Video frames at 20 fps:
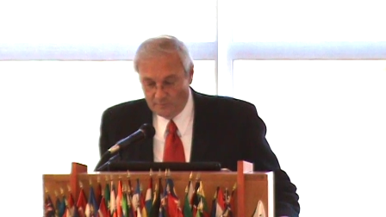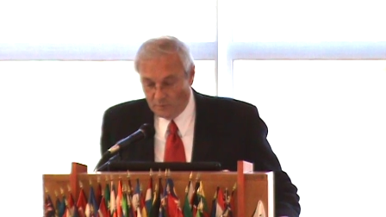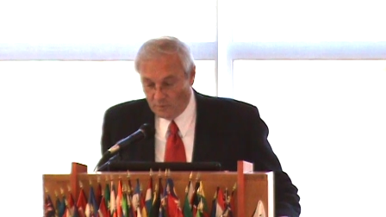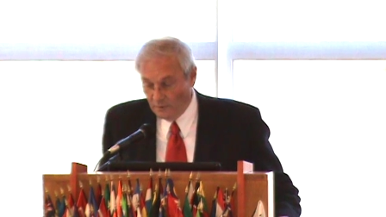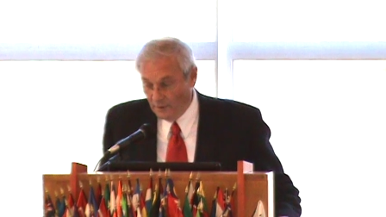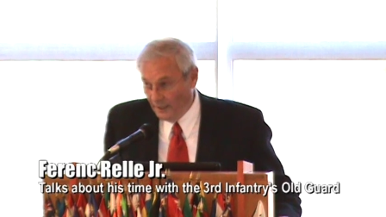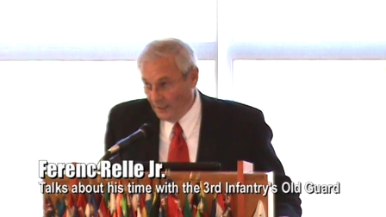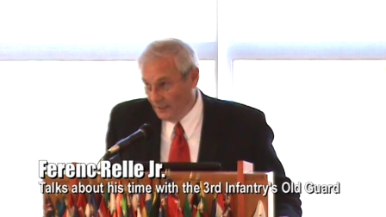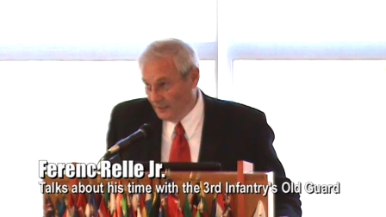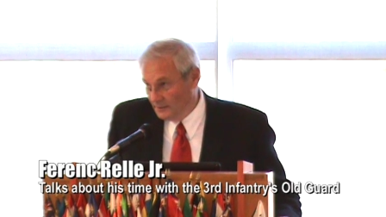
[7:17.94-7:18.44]

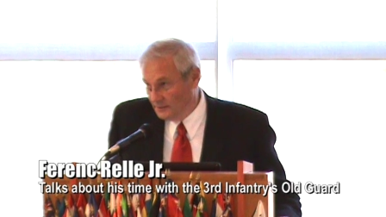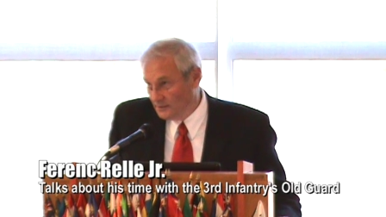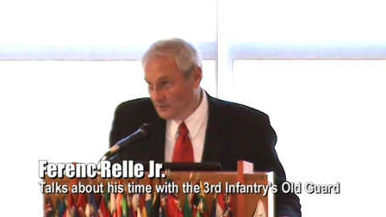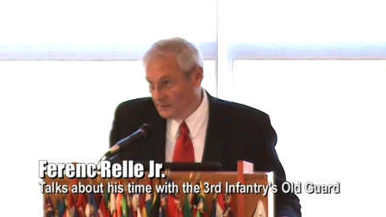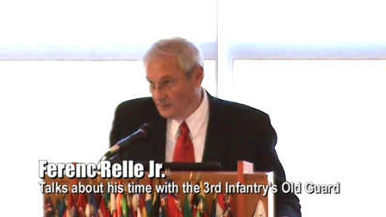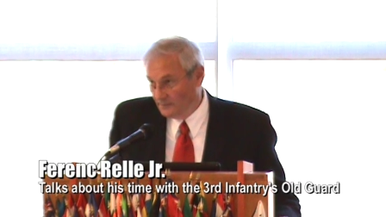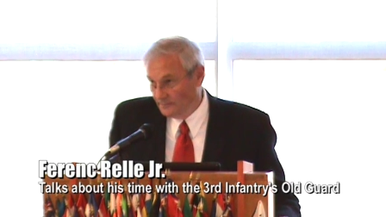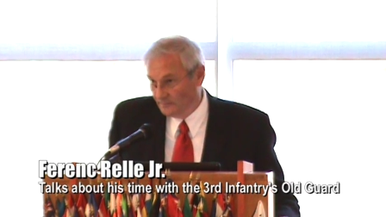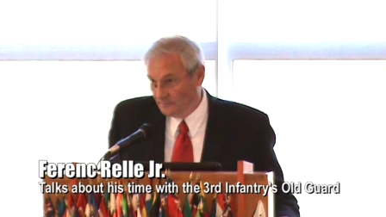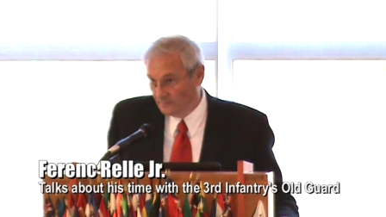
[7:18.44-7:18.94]

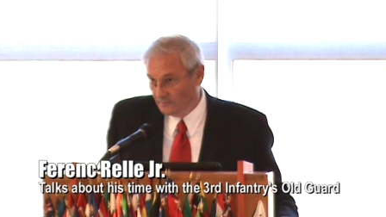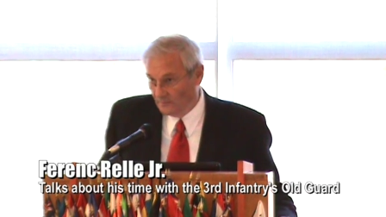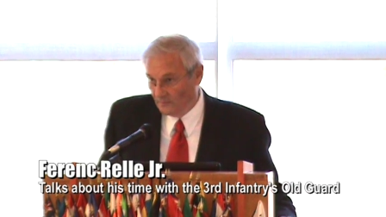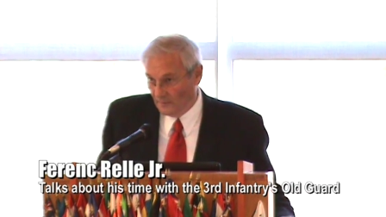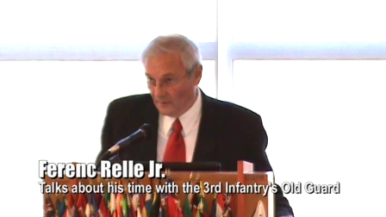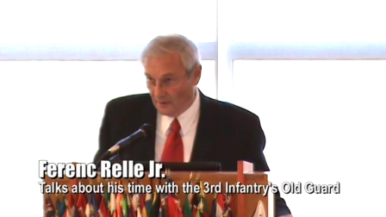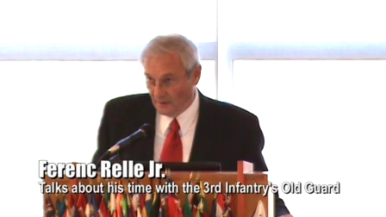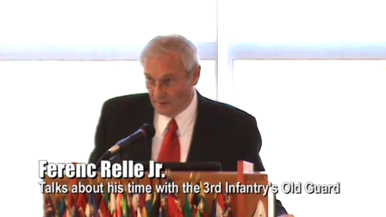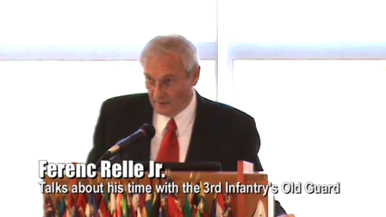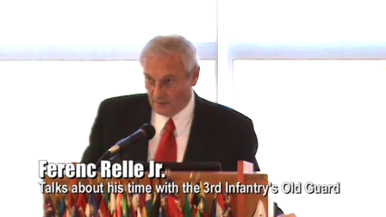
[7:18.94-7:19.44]
Parades,
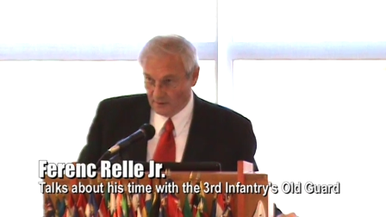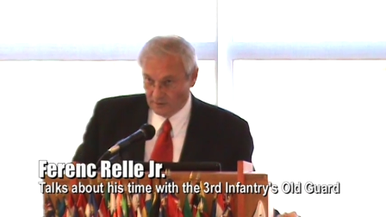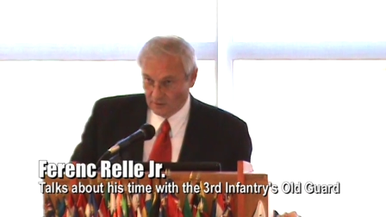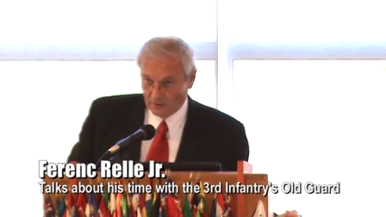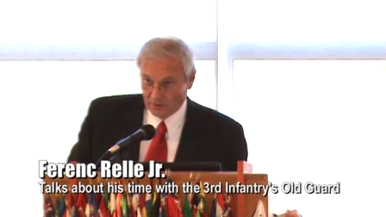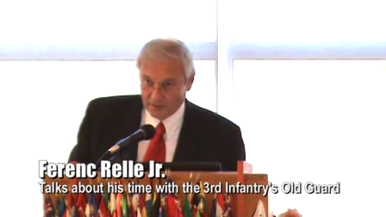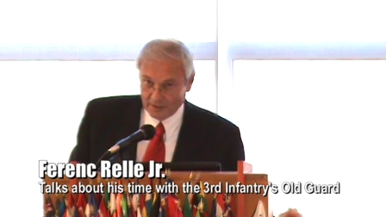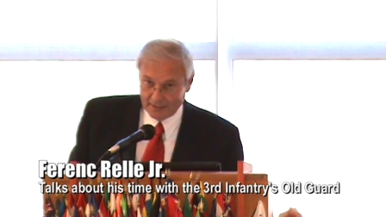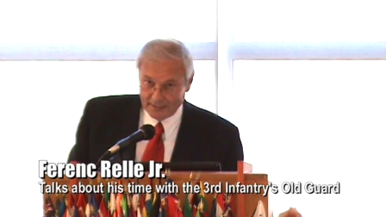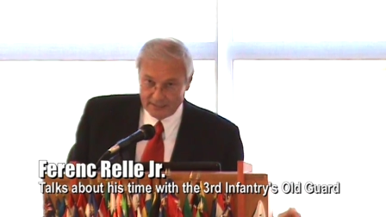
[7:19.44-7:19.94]

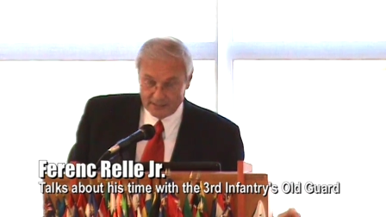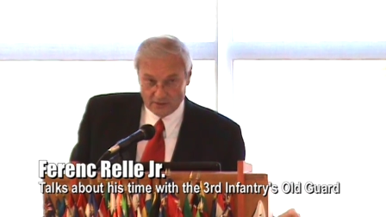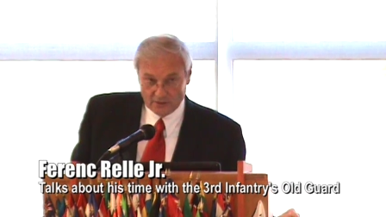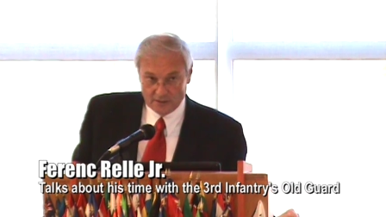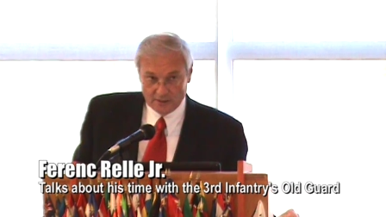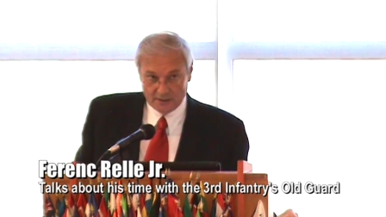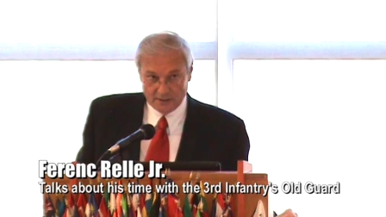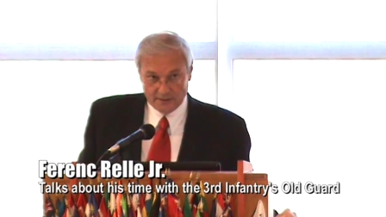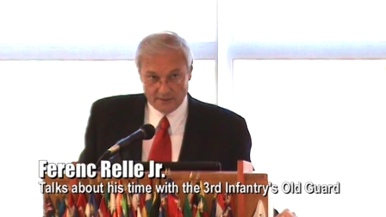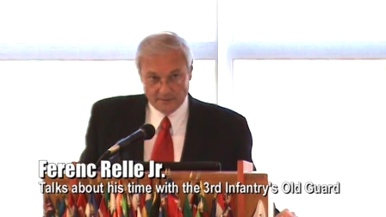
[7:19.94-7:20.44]
looking
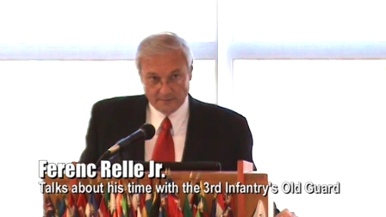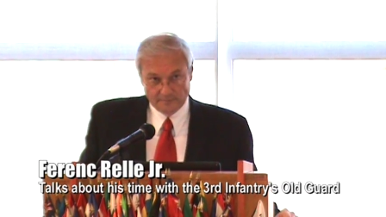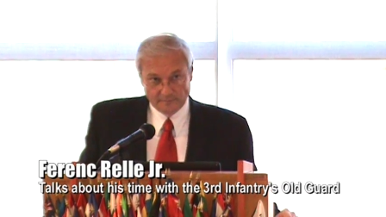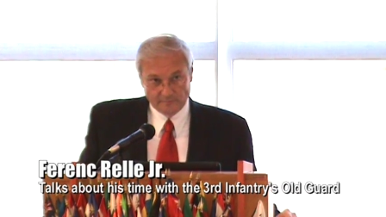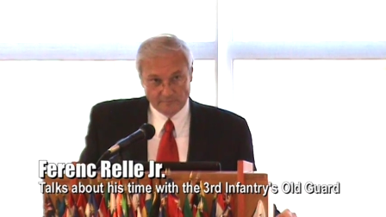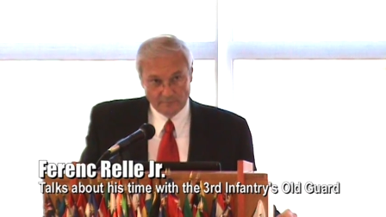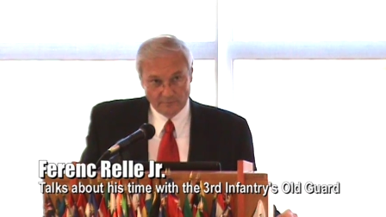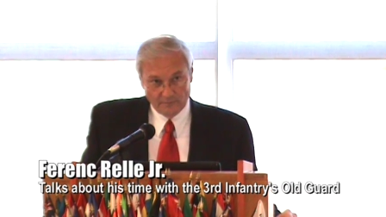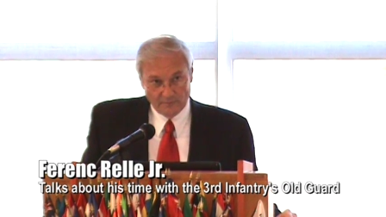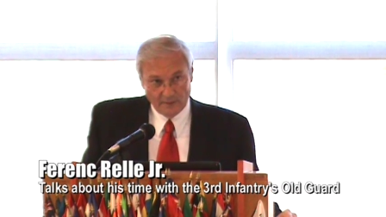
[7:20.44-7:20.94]

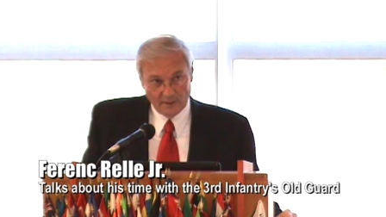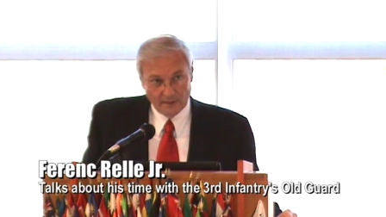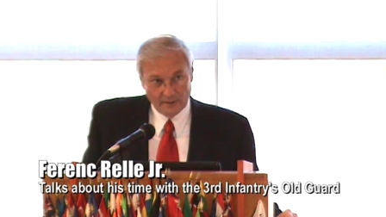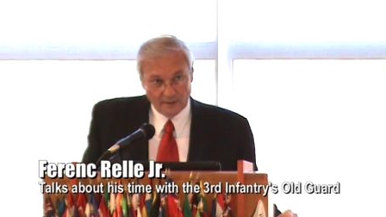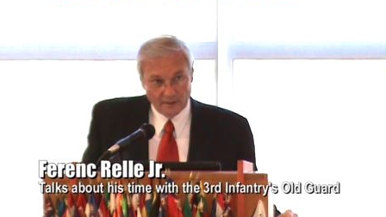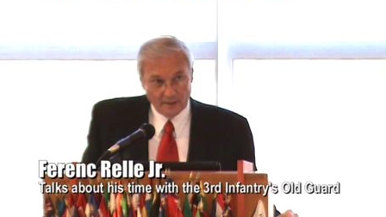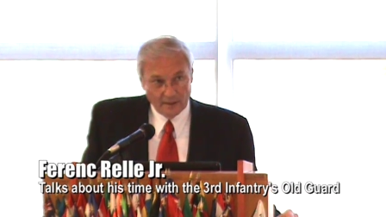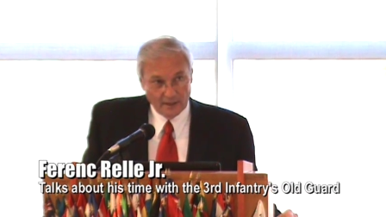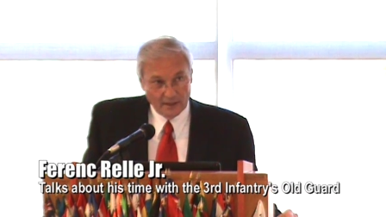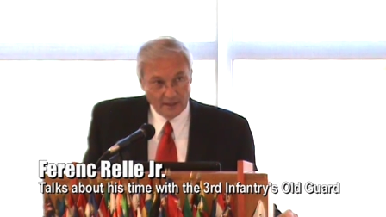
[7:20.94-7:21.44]
good,
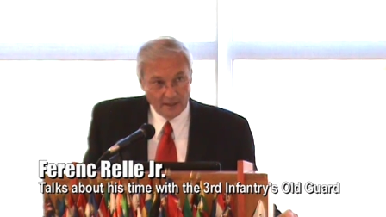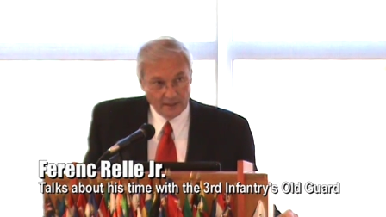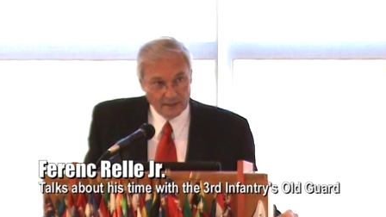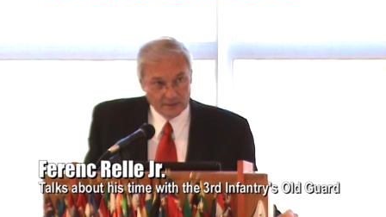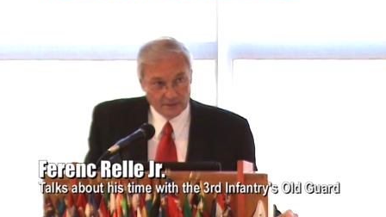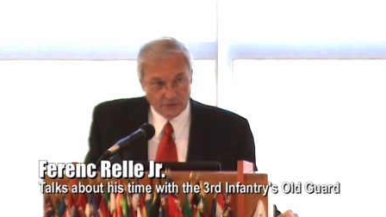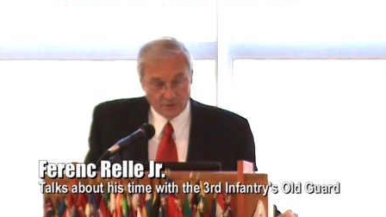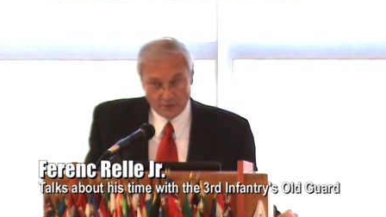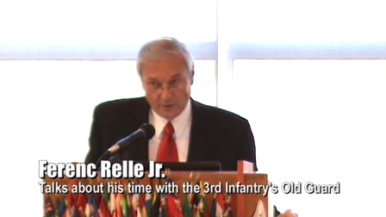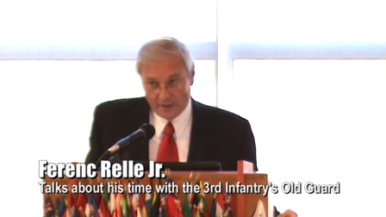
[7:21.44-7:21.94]

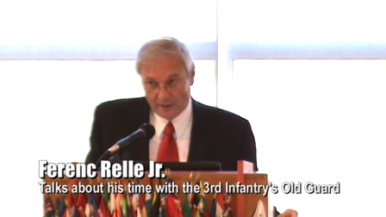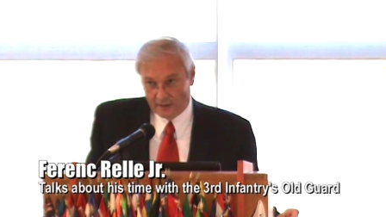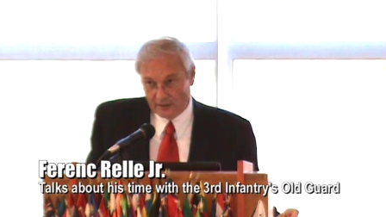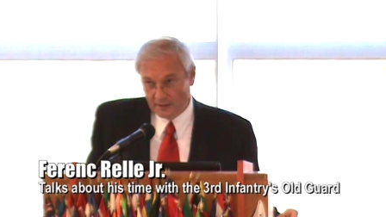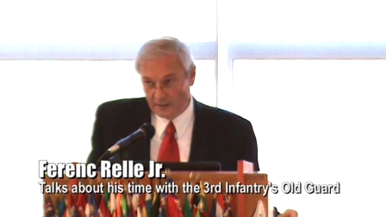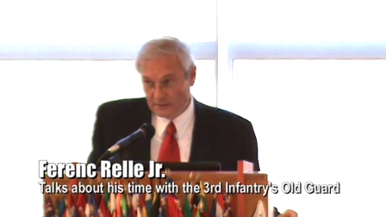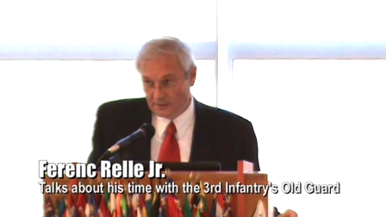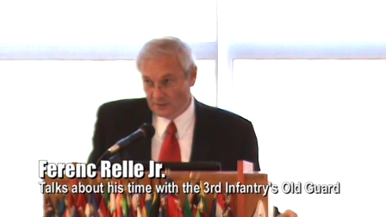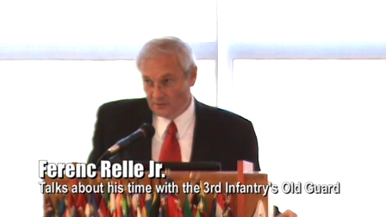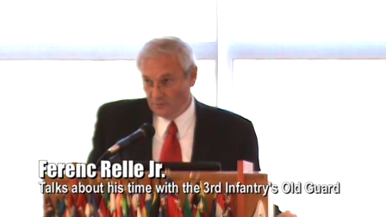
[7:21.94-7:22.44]
uh, two
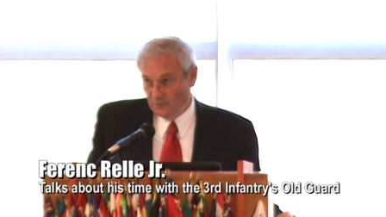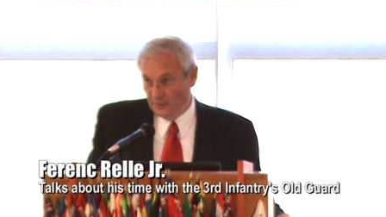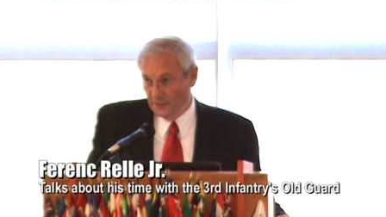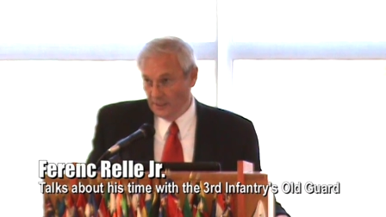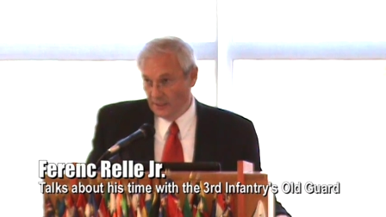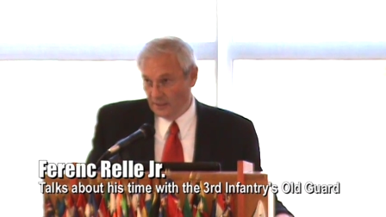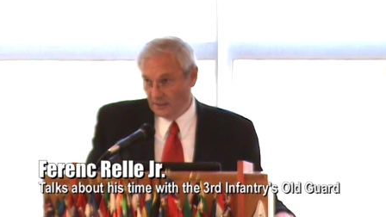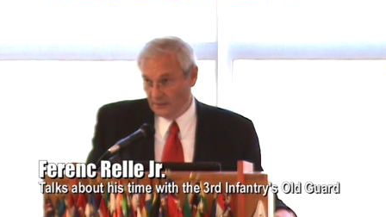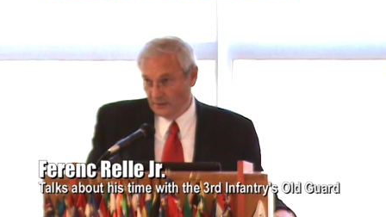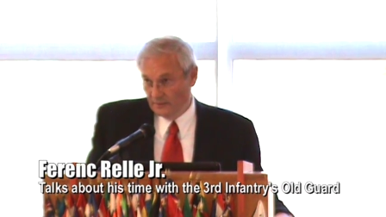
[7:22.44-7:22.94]
haircuts a
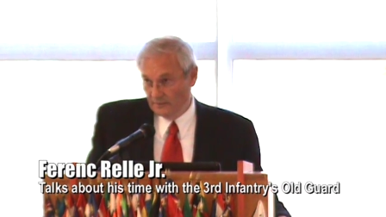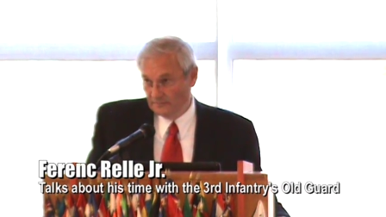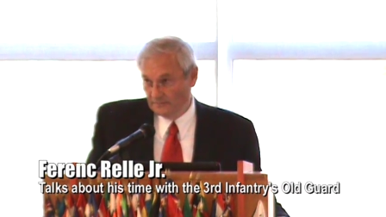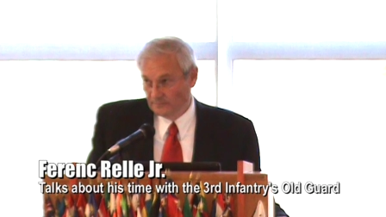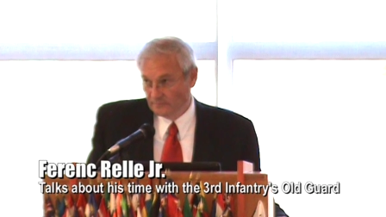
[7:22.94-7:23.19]
week.